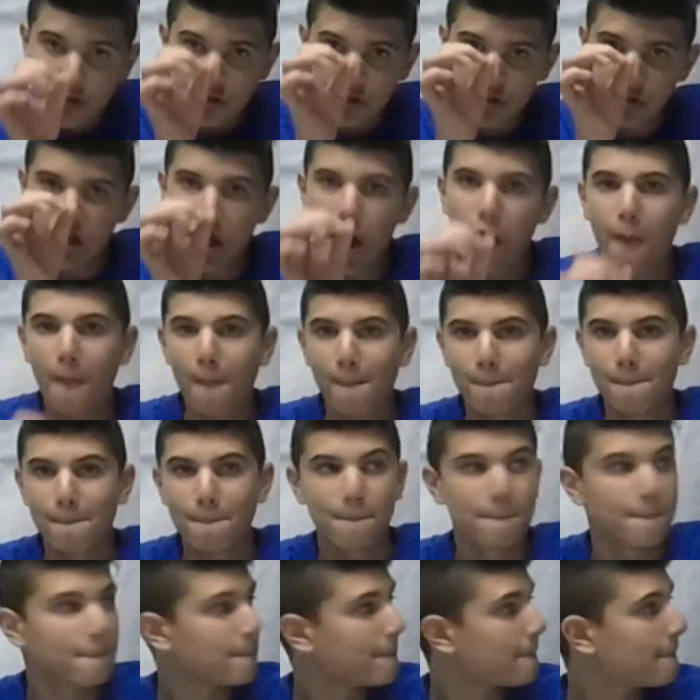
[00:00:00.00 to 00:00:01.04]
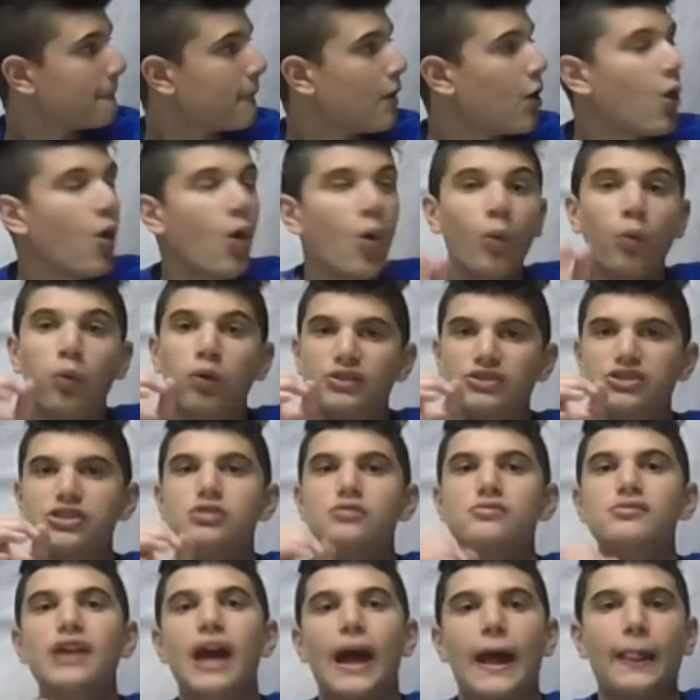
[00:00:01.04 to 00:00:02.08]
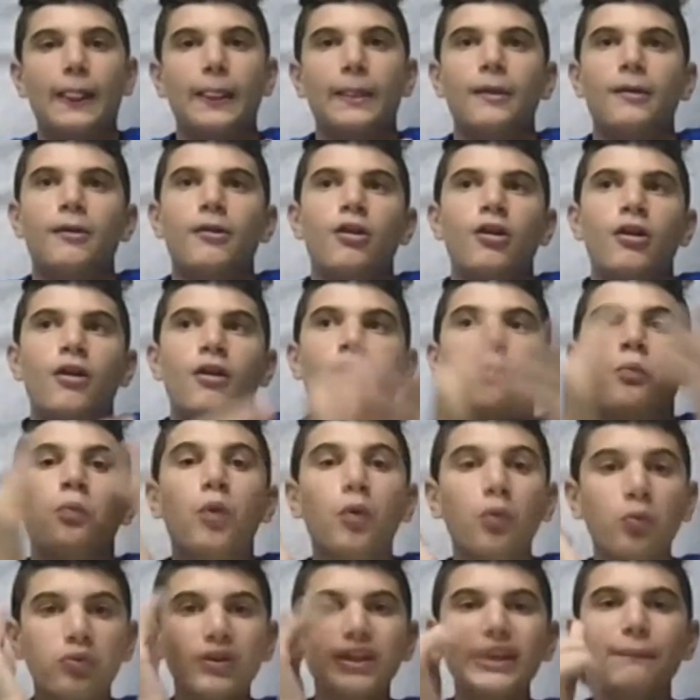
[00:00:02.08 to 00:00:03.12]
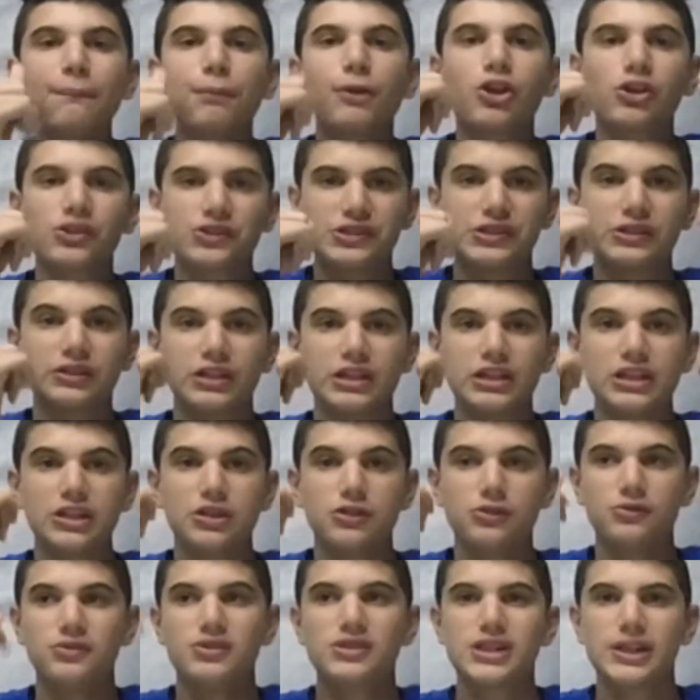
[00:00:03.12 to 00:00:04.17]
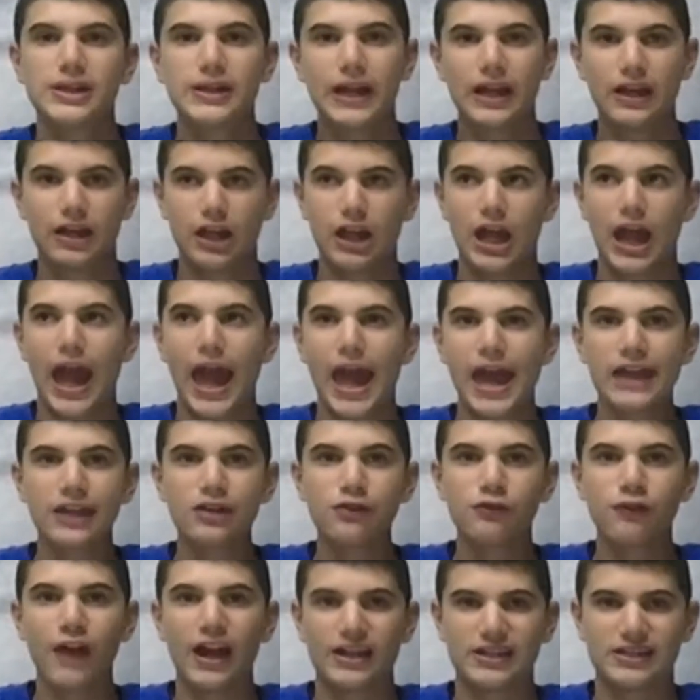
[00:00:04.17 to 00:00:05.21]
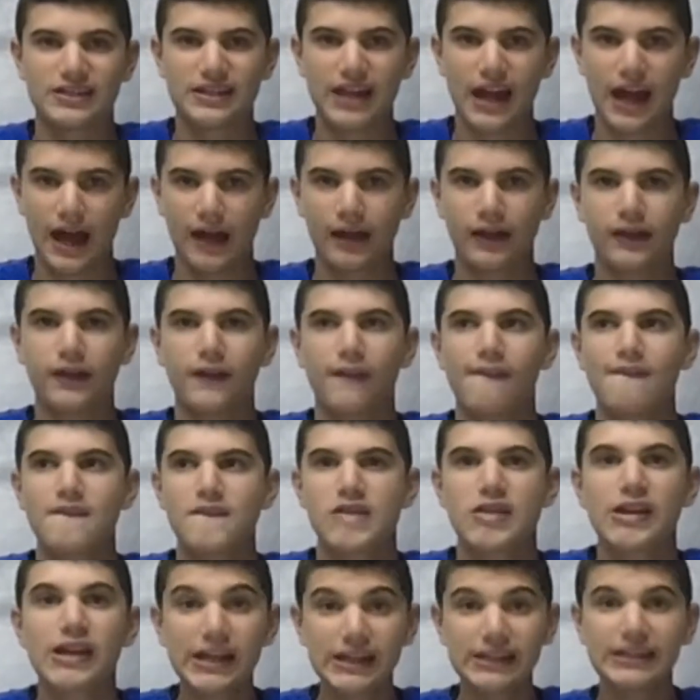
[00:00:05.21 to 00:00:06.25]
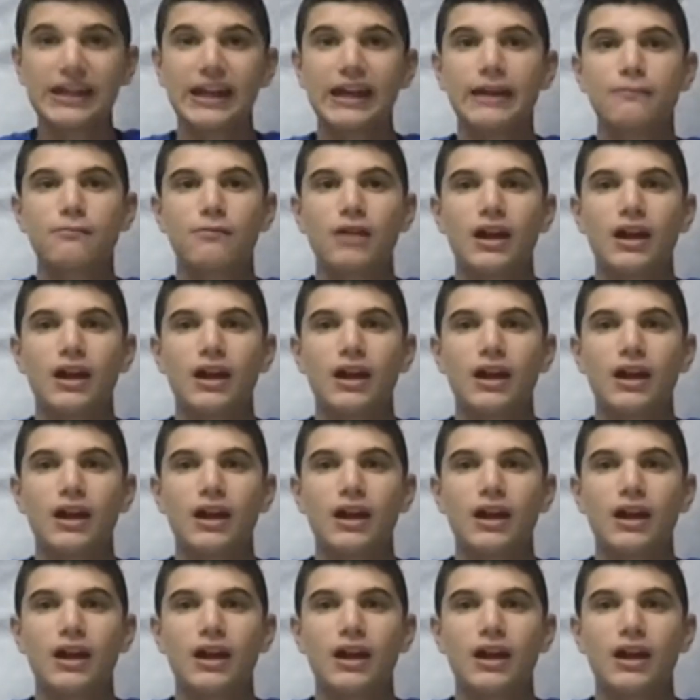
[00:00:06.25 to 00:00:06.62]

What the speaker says: So, what do you get? What we personally use in REKS Tech, in Game